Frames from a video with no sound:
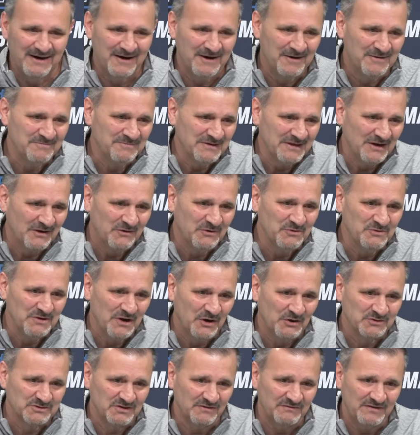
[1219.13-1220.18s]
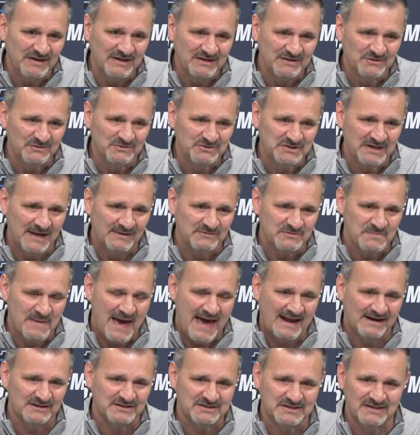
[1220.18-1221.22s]
You know, who knows if he knew James
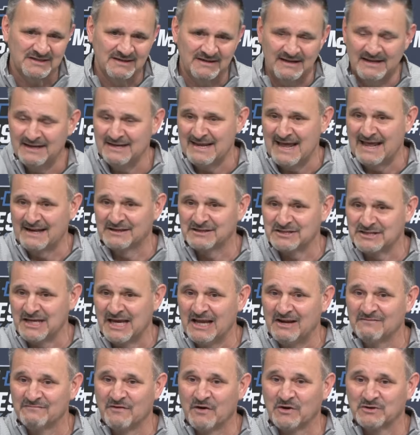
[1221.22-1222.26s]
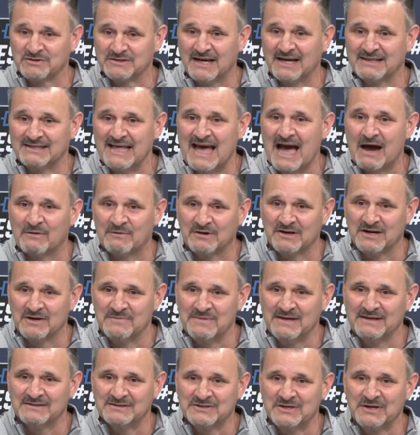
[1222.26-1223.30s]
Madison and Indiana State and folks like that were going to
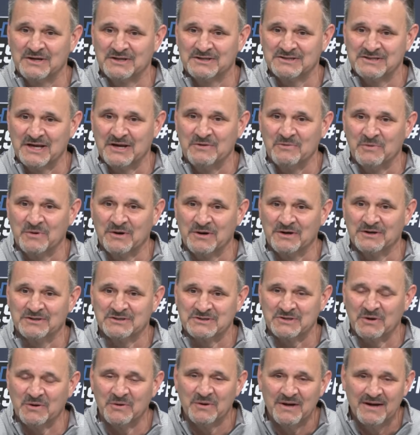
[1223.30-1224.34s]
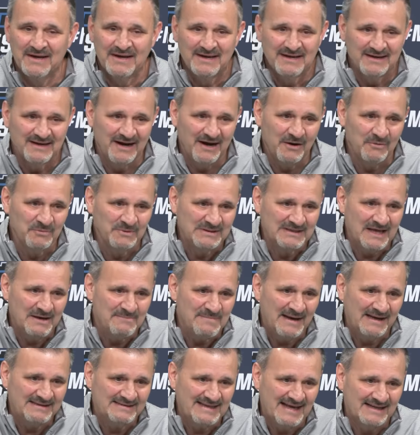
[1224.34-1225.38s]
be as good as they were. So when they
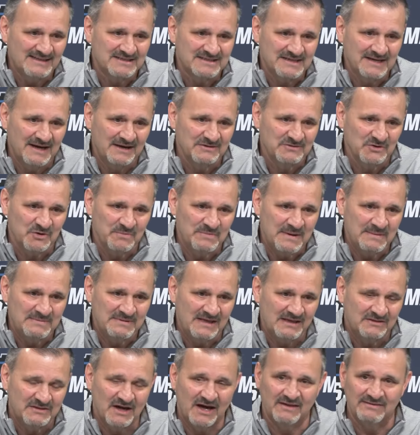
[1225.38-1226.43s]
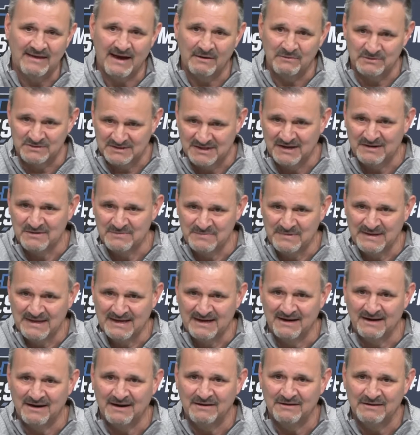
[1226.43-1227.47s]
made that schedule, maybe they thought that was going to be
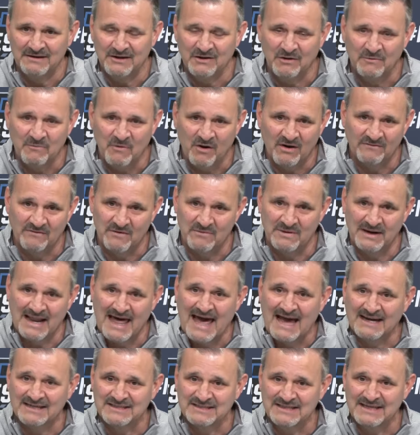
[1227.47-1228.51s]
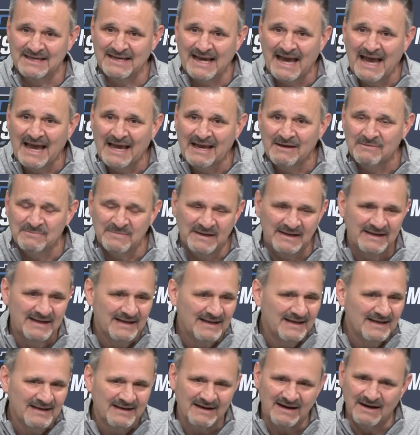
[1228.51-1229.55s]
a, you know, more of a relaxing game. But
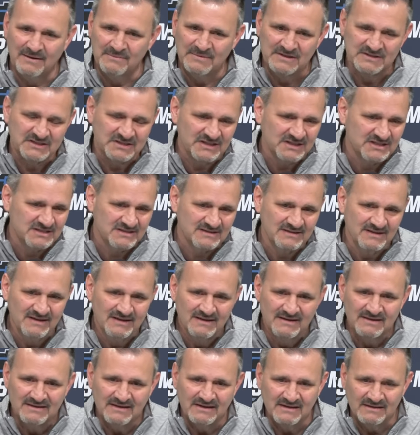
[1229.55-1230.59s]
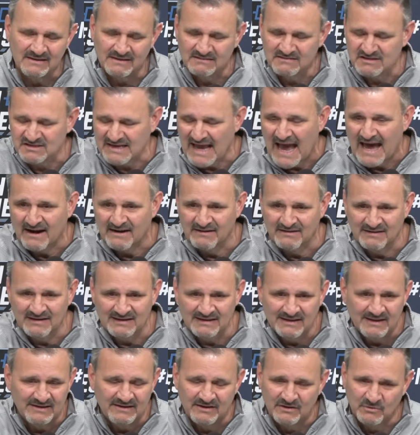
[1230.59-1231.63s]
it's just scattered and
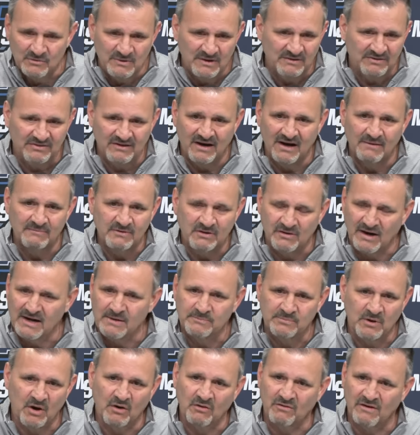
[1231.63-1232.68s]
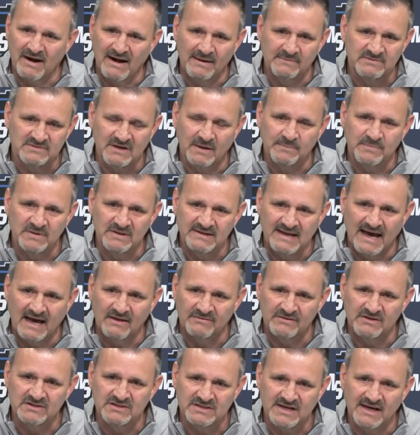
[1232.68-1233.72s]
littered with great programs up and down
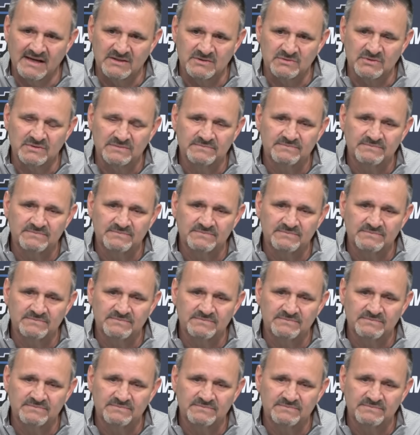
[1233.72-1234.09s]
their schedule.